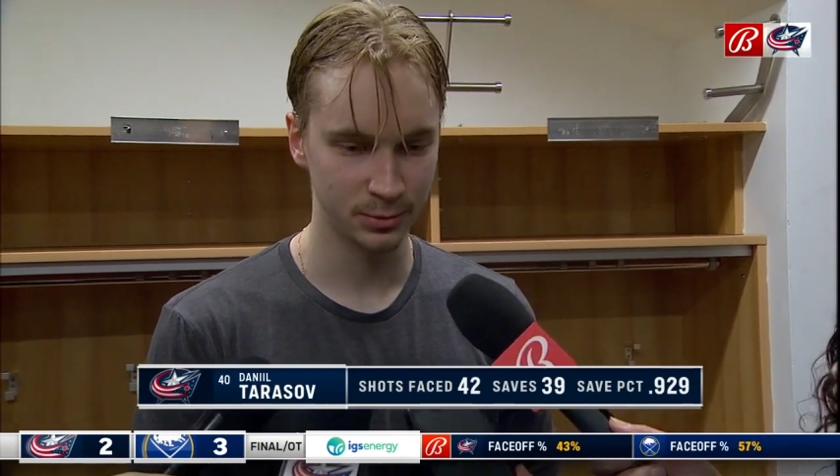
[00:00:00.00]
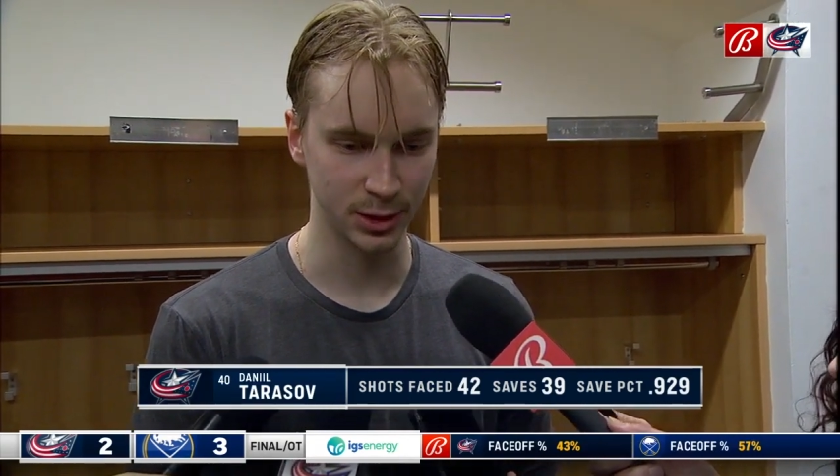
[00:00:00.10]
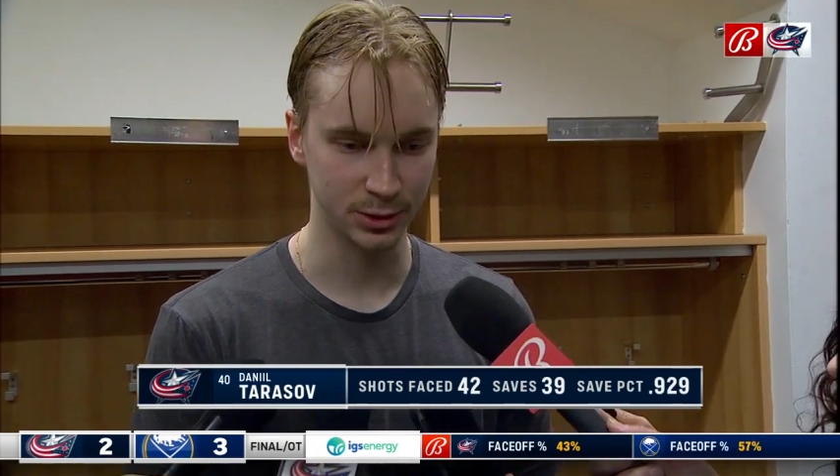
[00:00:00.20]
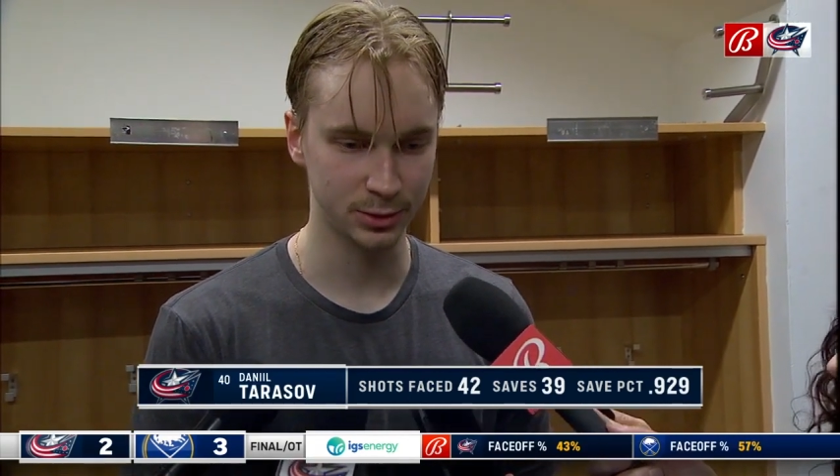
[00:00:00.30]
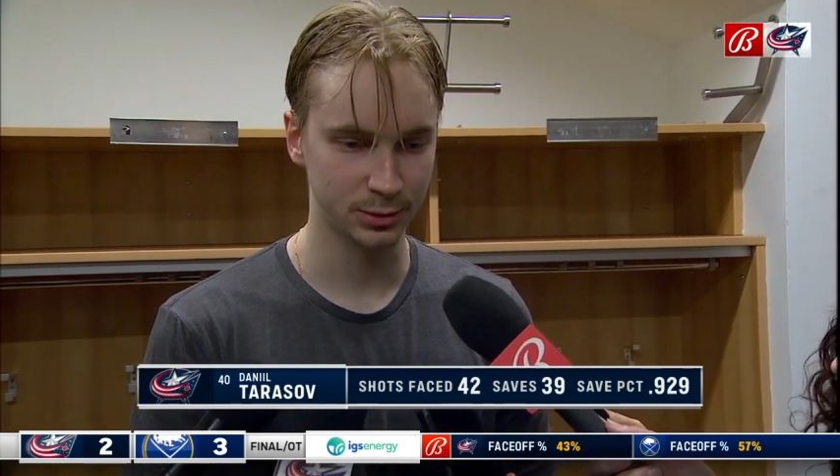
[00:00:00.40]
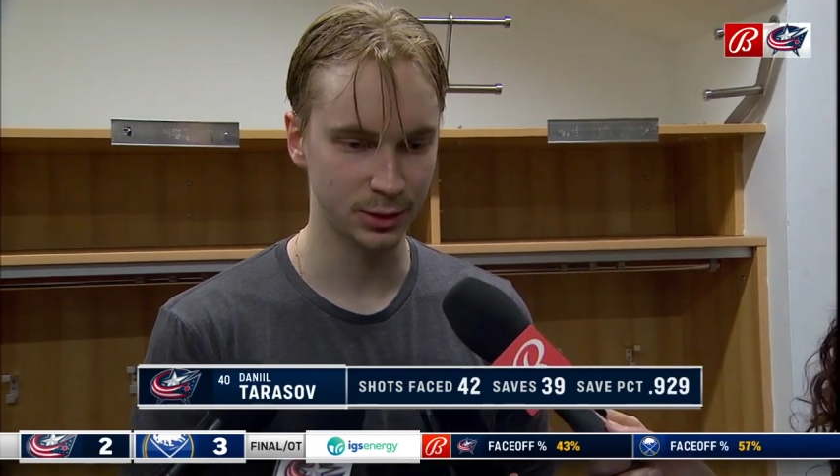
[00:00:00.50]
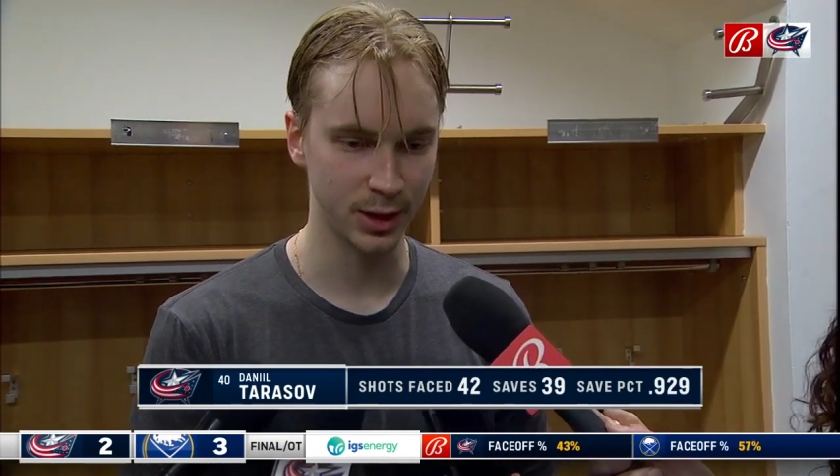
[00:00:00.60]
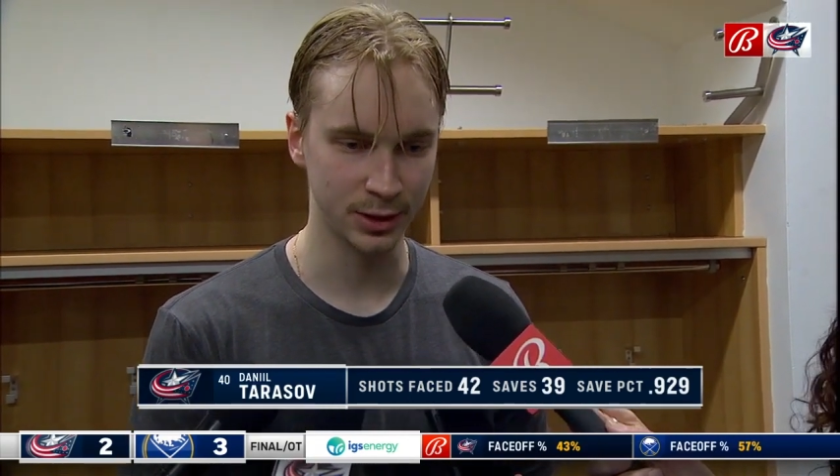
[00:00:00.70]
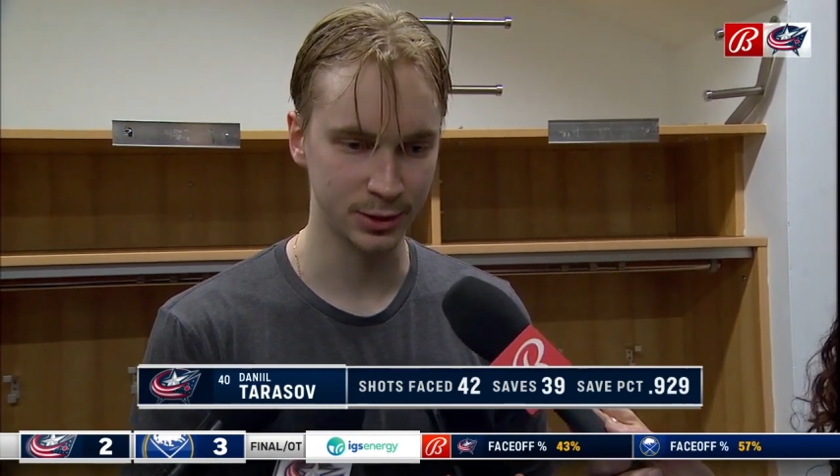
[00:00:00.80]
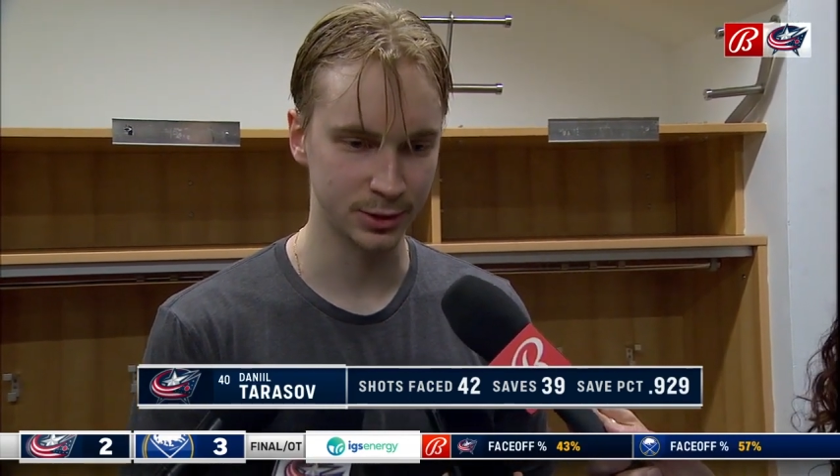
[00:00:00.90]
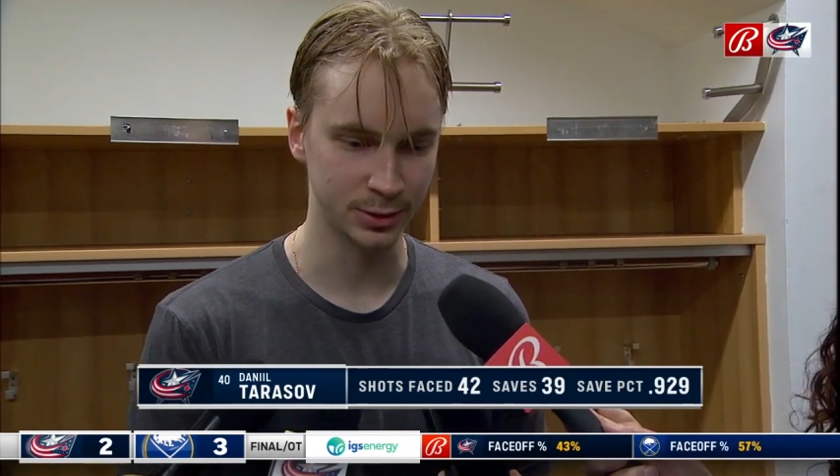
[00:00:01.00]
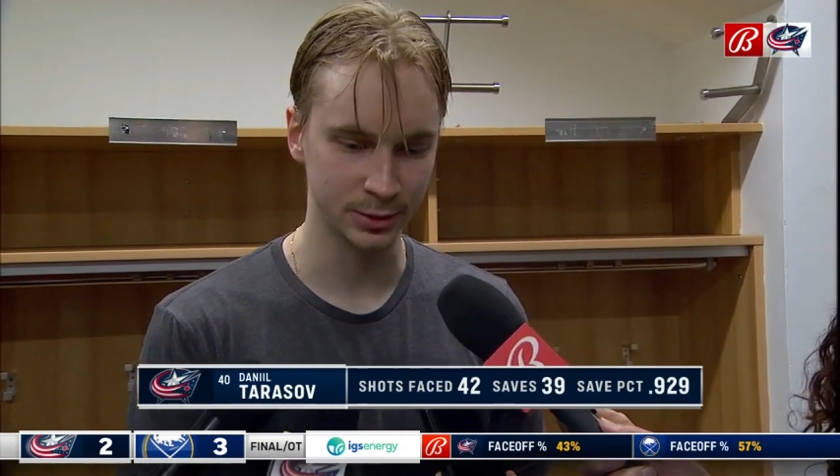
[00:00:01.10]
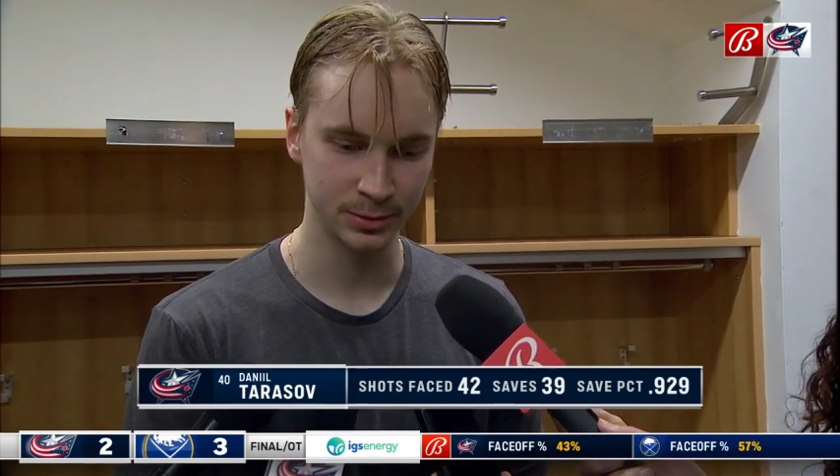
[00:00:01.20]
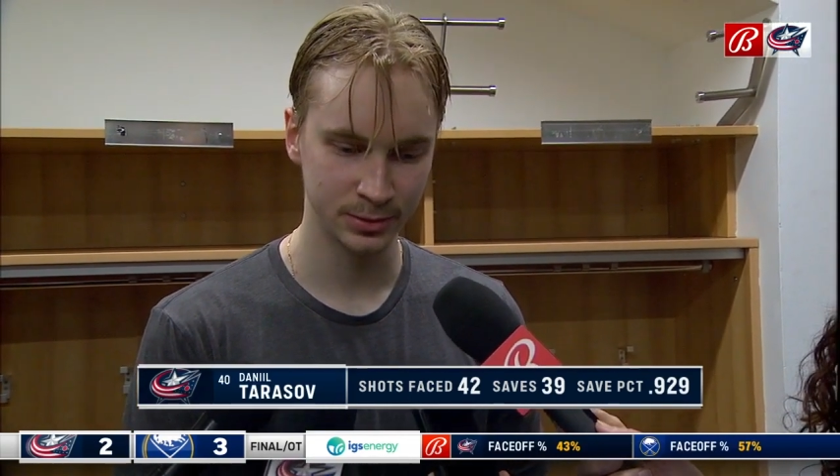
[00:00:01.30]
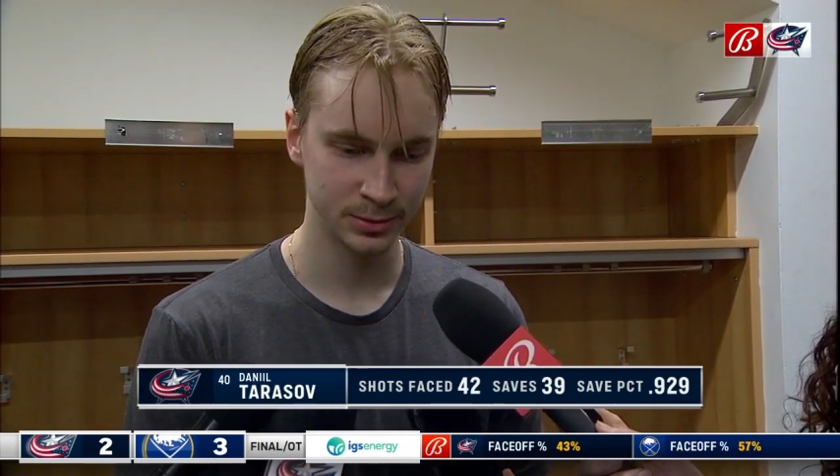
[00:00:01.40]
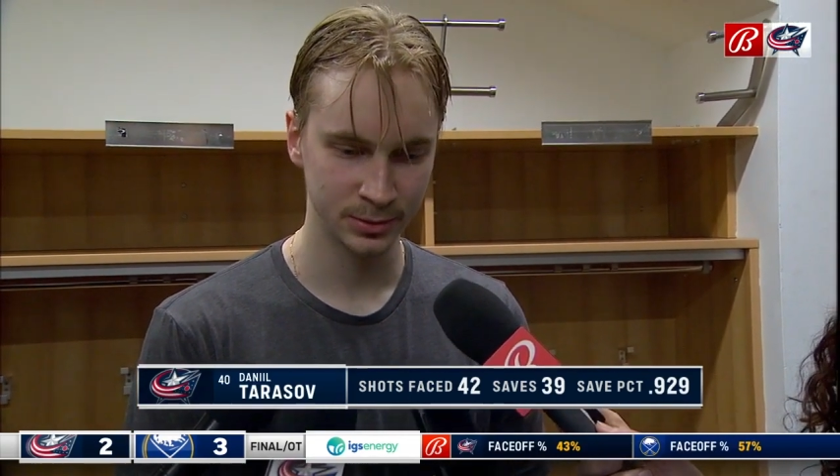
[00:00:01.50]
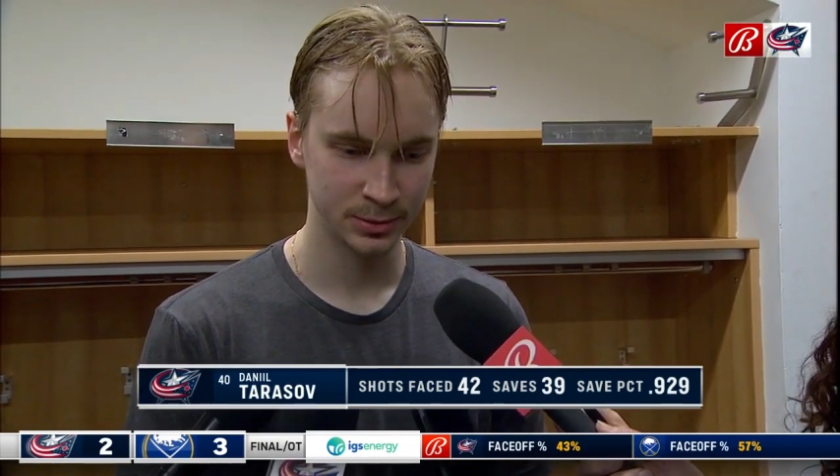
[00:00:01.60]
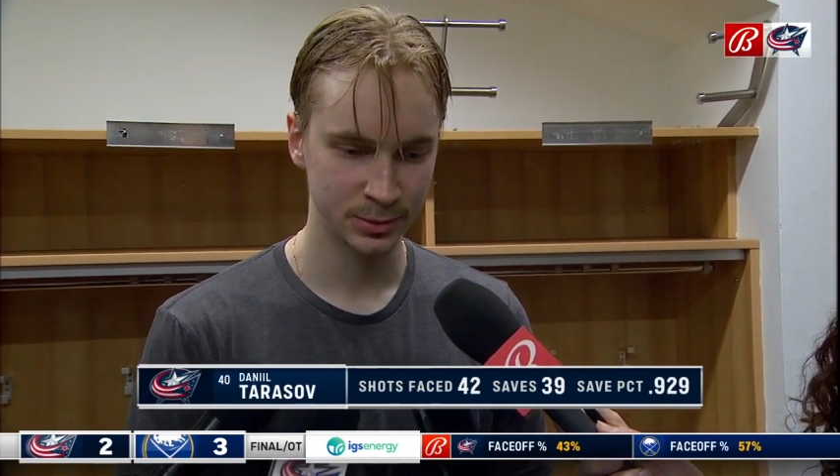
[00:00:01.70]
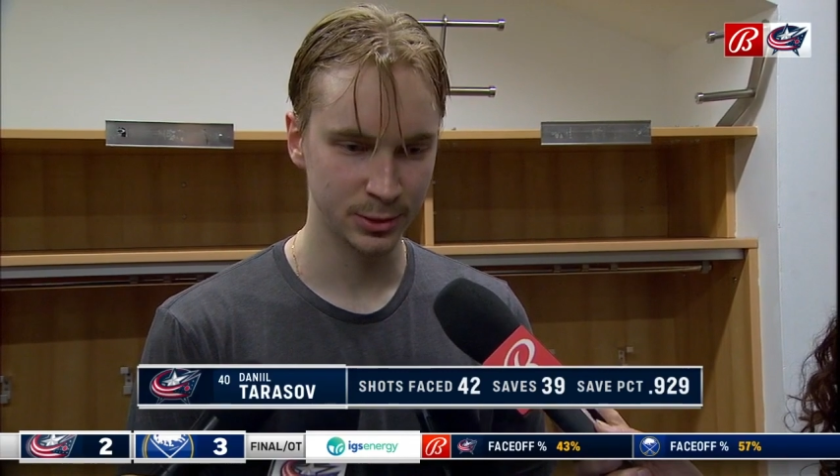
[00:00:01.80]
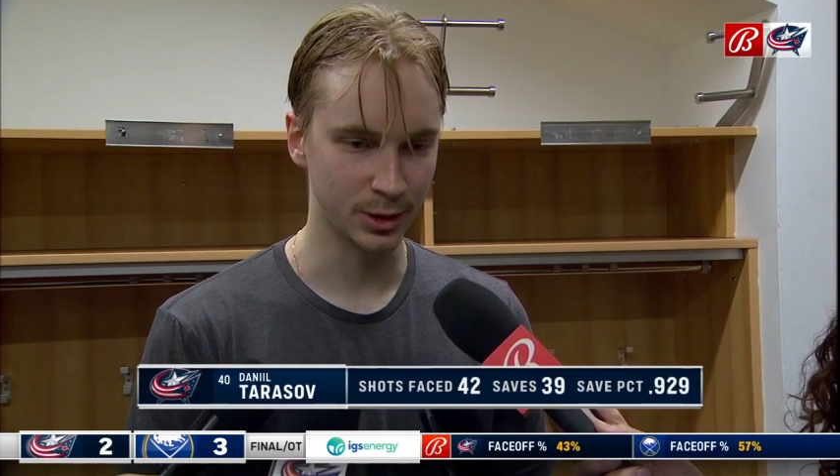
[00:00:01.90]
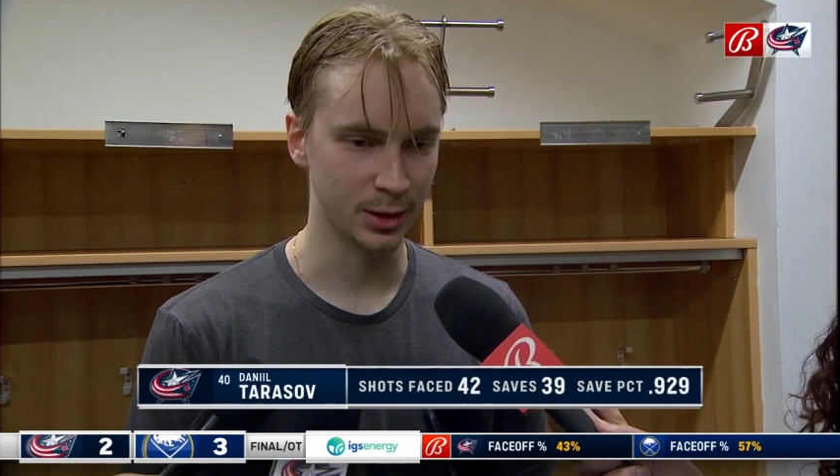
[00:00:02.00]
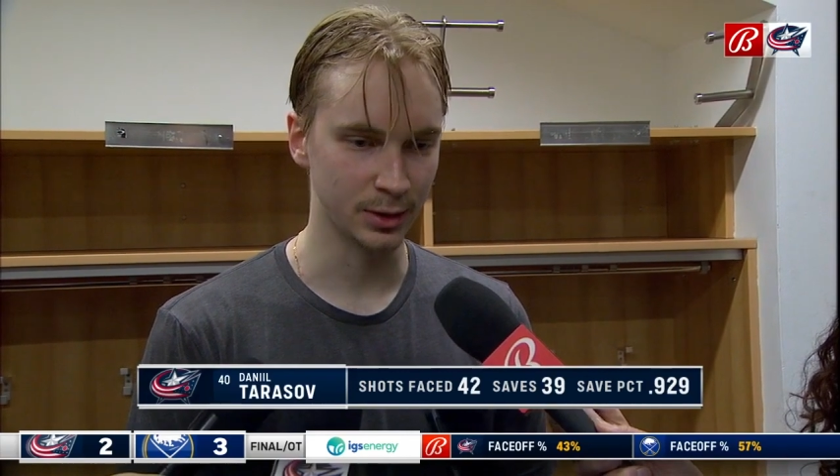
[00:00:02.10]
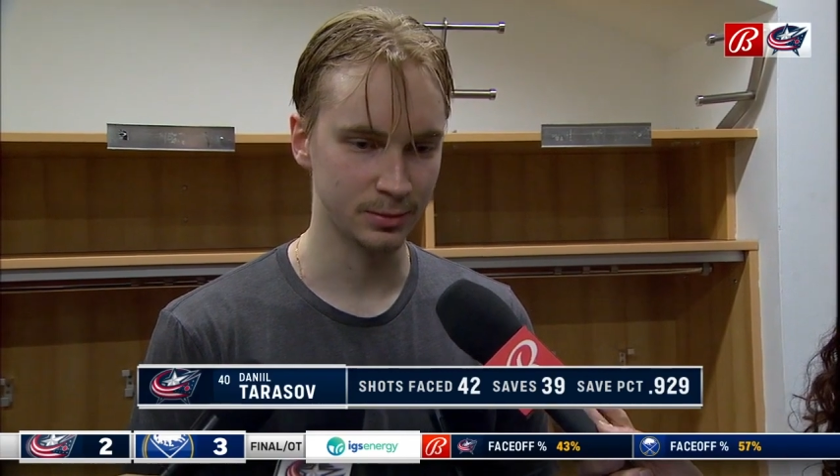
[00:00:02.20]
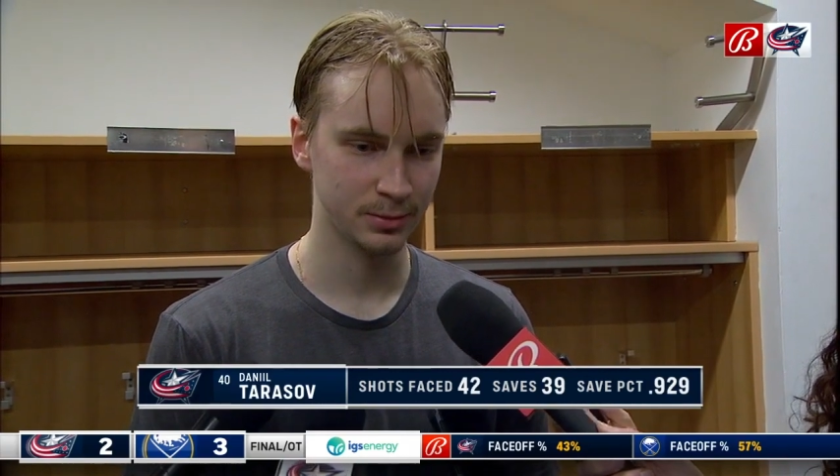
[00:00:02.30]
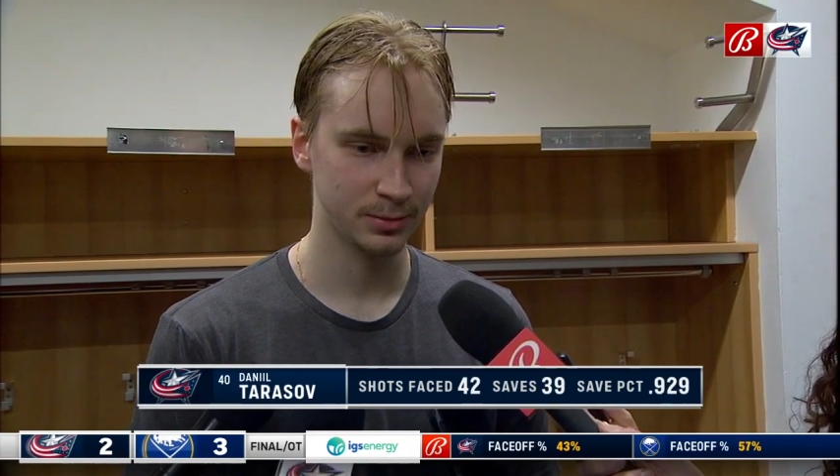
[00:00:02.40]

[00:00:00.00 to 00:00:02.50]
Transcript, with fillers: like trying to to get